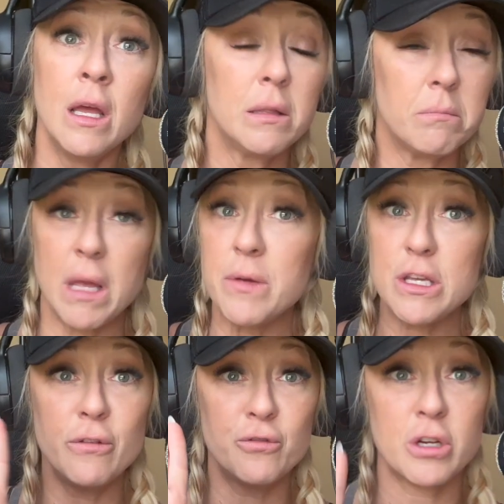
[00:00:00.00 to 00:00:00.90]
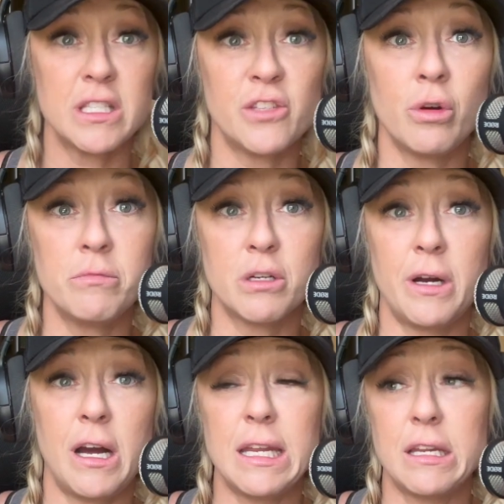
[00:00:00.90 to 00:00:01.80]
Maybe you've transformed your
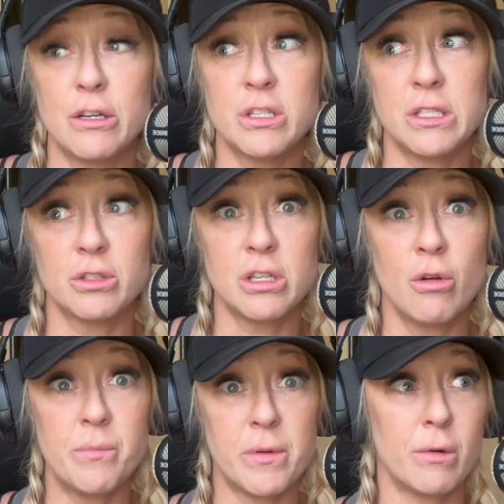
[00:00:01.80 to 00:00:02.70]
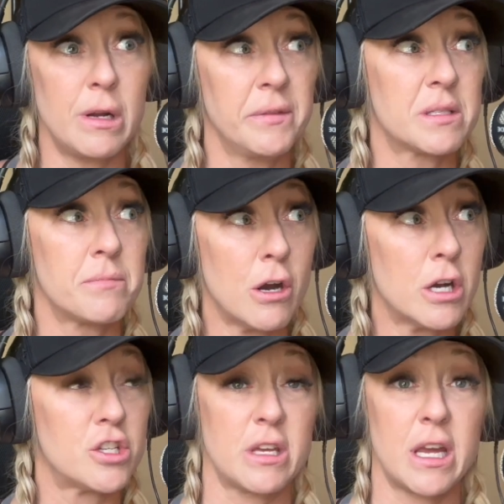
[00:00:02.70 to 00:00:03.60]
body and you're still toe dipping around this
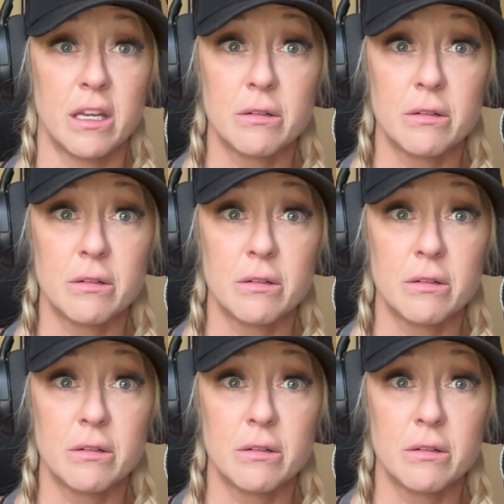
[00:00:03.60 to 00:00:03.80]
marriage thing.